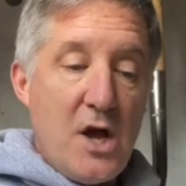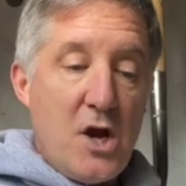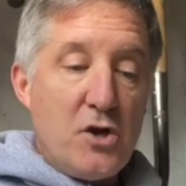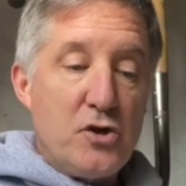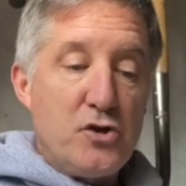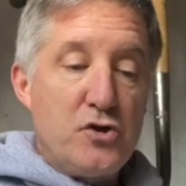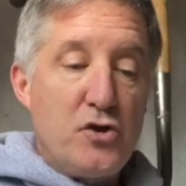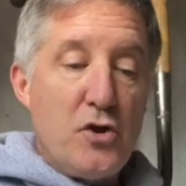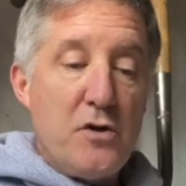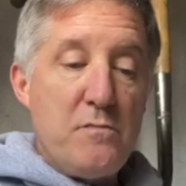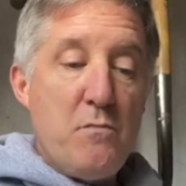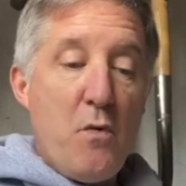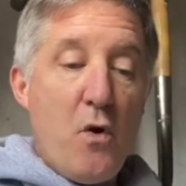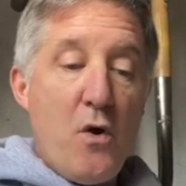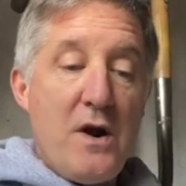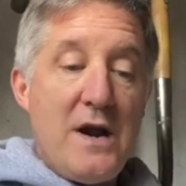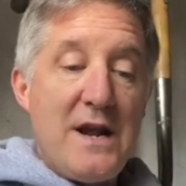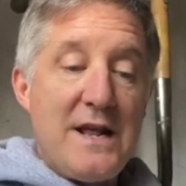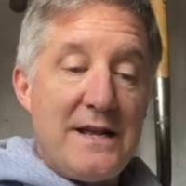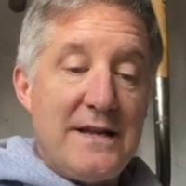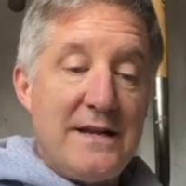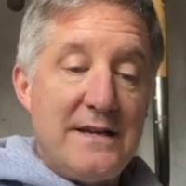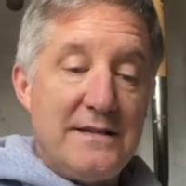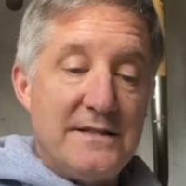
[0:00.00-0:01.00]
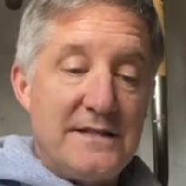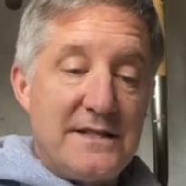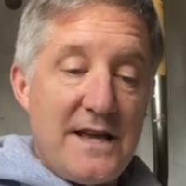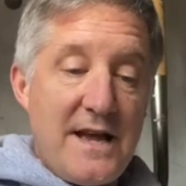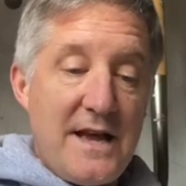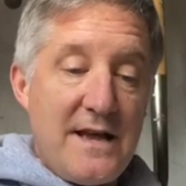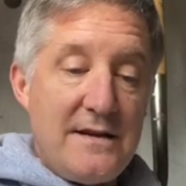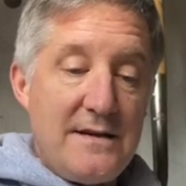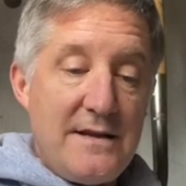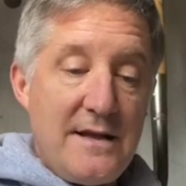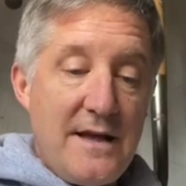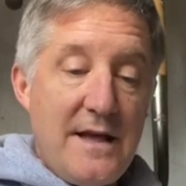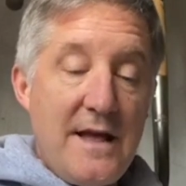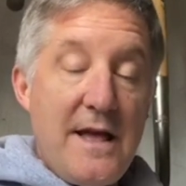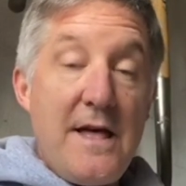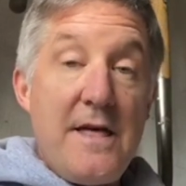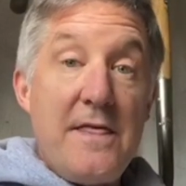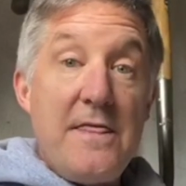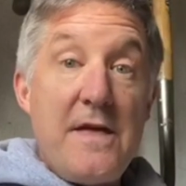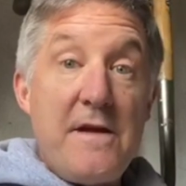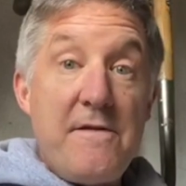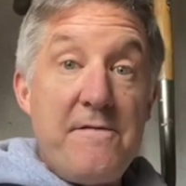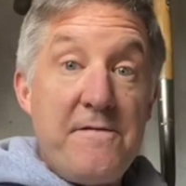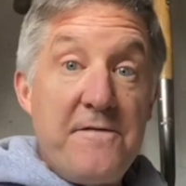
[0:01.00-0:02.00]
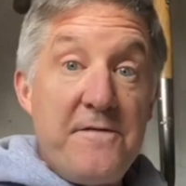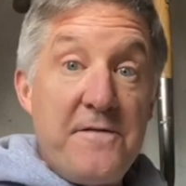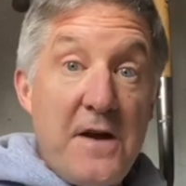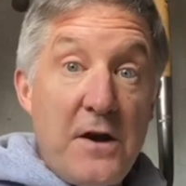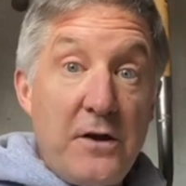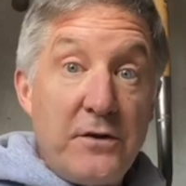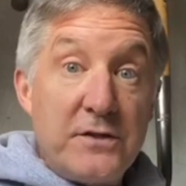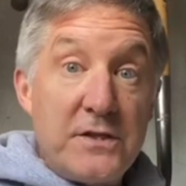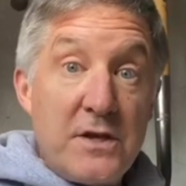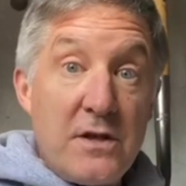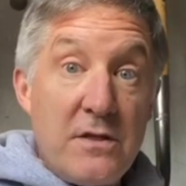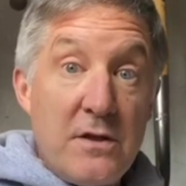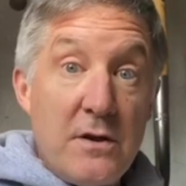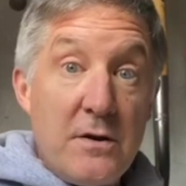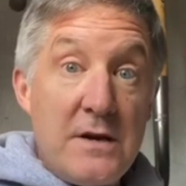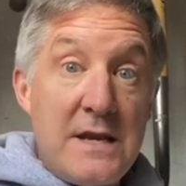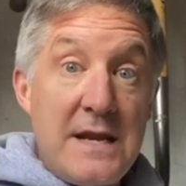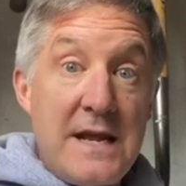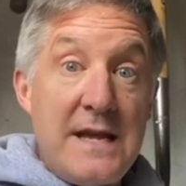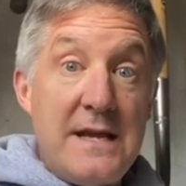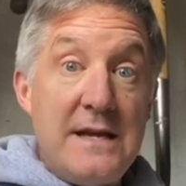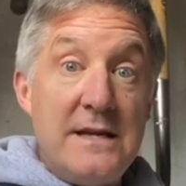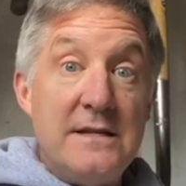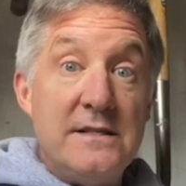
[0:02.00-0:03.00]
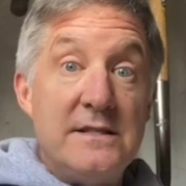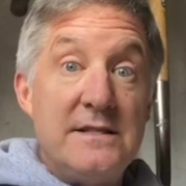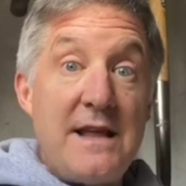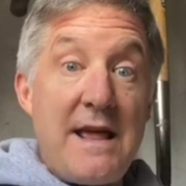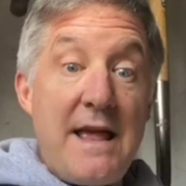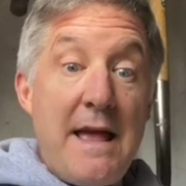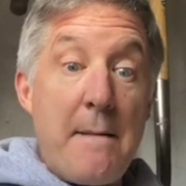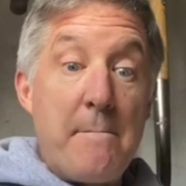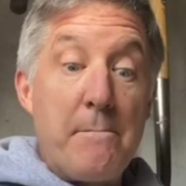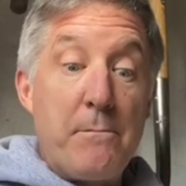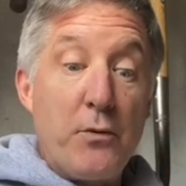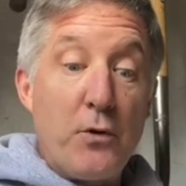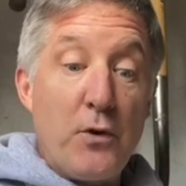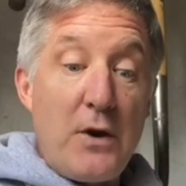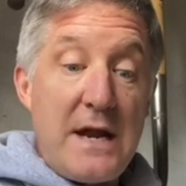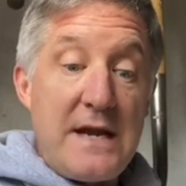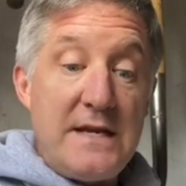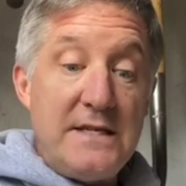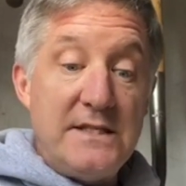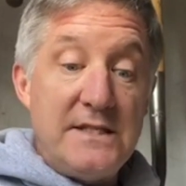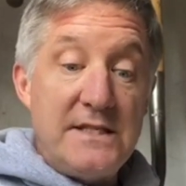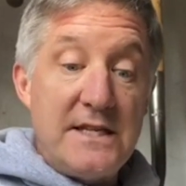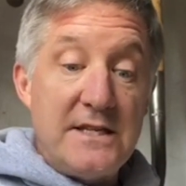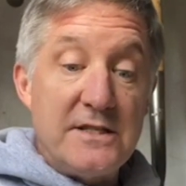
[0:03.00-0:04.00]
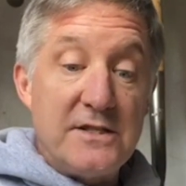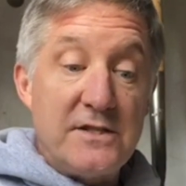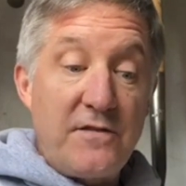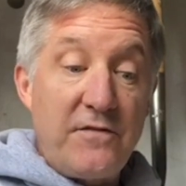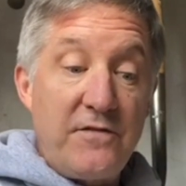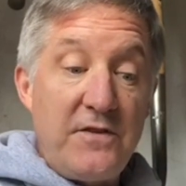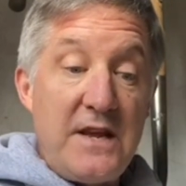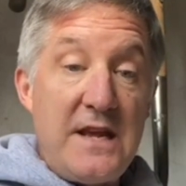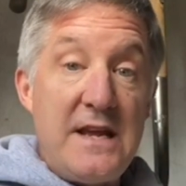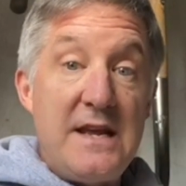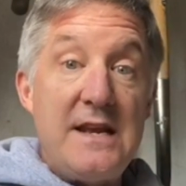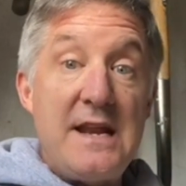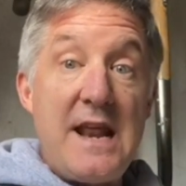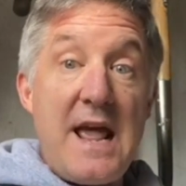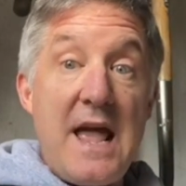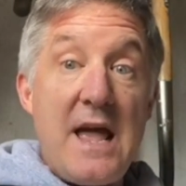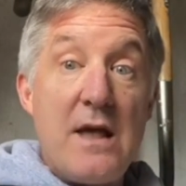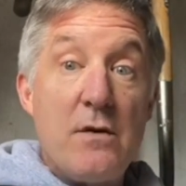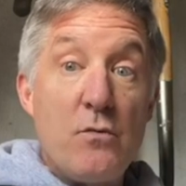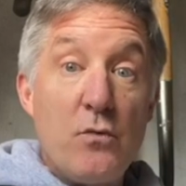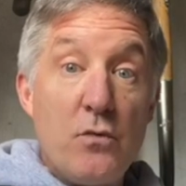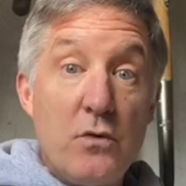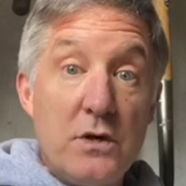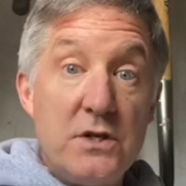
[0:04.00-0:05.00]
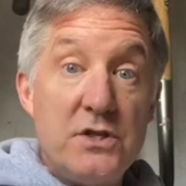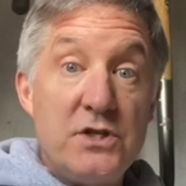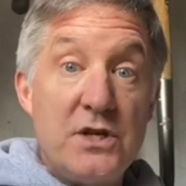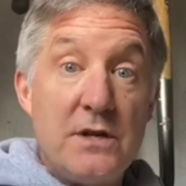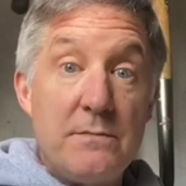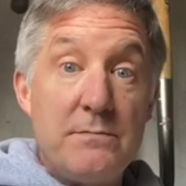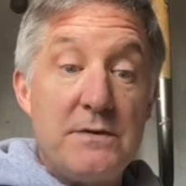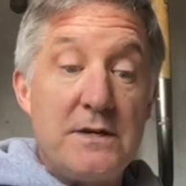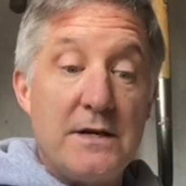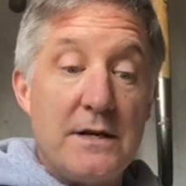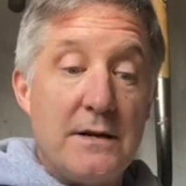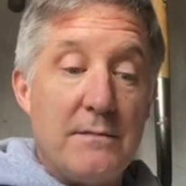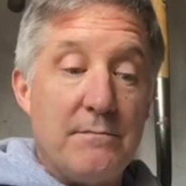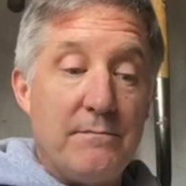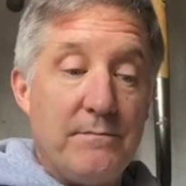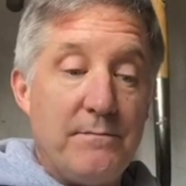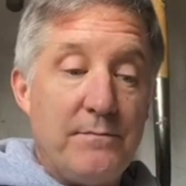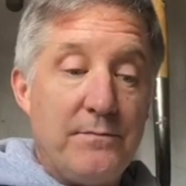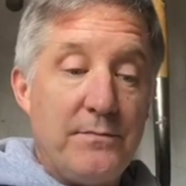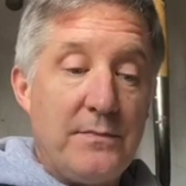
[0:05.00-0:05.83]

"Good morning," he said. They fell to their knees, embraced his feet, and worshiped him.